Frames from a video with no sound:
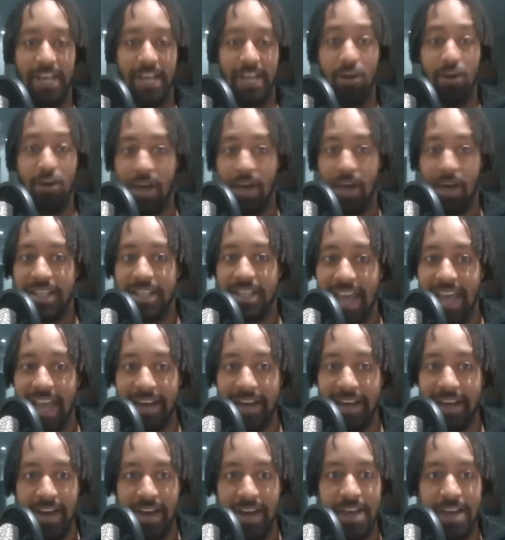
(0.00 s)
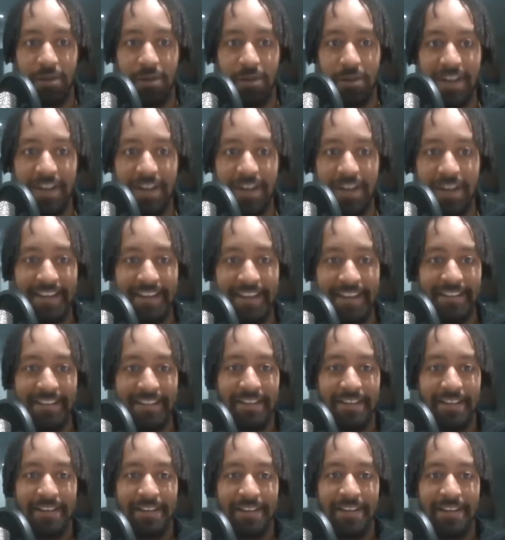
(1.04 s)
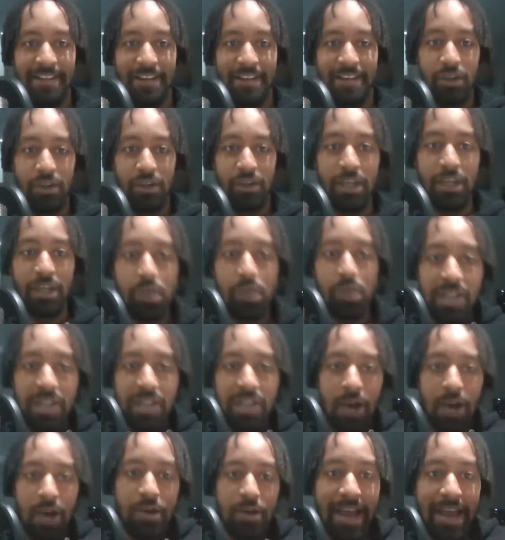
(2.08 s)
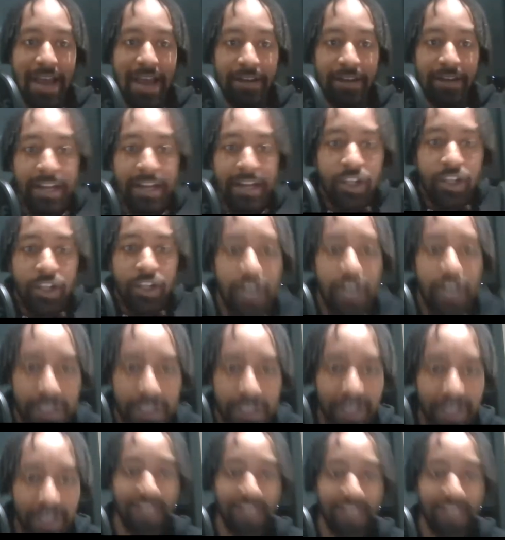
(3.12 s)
It looked like technique, didn't it? Because he was low down and he chested it